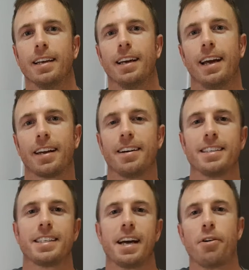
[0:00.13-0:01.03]
Hey
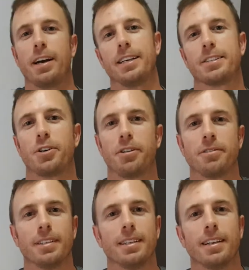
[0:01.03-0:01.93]
guys, how are you
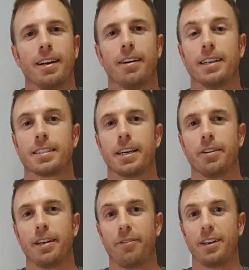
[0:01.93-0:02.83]
all? Alright,
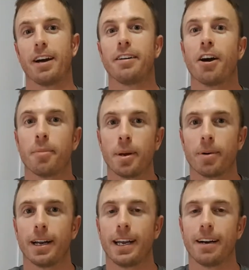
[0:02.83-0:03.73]
so if you don't know me
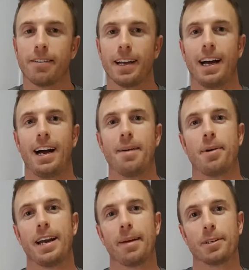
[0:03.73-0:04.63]
by now, my
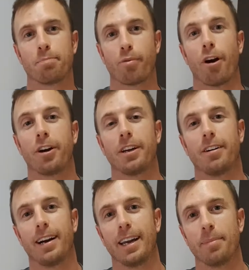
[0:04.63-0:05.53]
name is Brody.
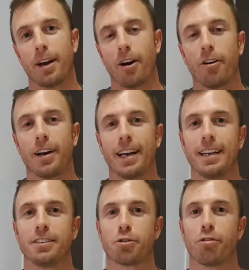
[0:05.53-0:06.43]
I am the owner
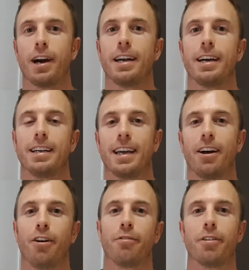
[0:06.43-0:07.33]
and trainer
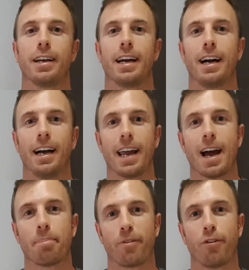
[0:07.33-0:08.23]
over at
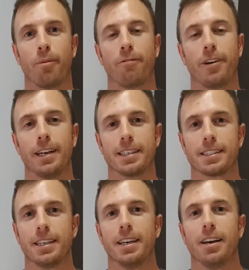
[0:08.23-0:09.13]
Outperform
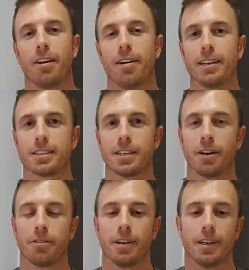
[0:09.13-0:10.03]
Fitness. Alright,
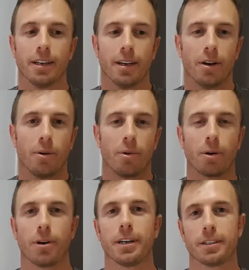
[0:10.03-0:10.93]
so what I
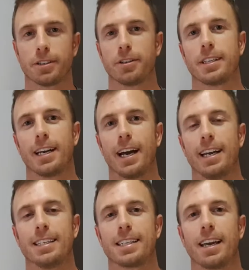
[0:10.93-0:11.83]
wanted to do today
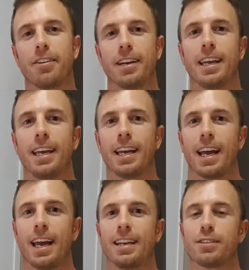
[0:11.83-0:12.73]
is get on here
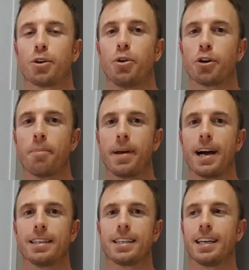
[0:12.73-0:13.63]
and talk
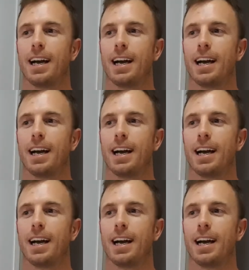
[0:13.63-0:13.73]
about